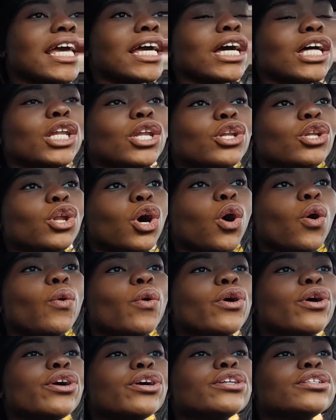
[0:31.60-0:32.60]
a
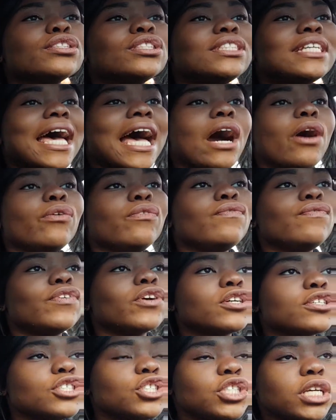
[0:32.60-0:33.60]
lower down
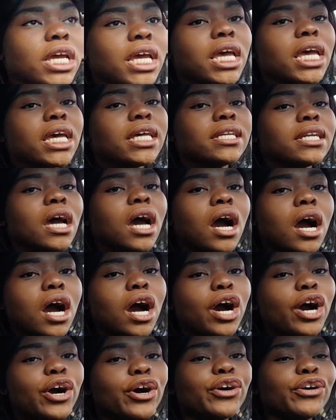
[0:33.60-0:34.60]
version
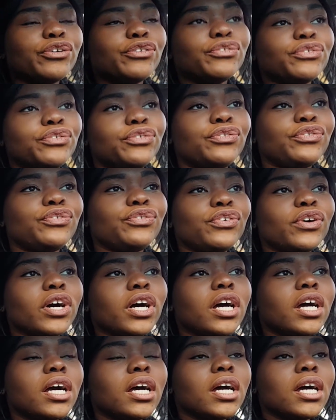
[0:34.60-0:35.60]
of
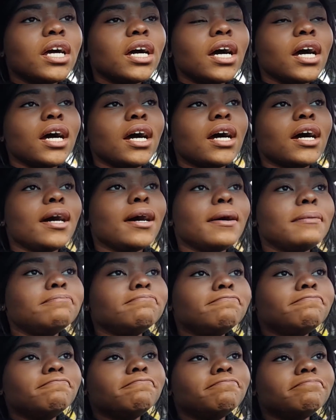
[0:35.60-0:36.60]

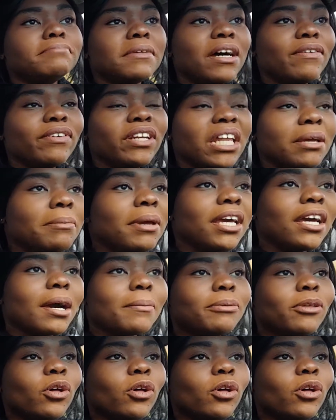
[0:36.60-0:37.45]
my everyday makeup.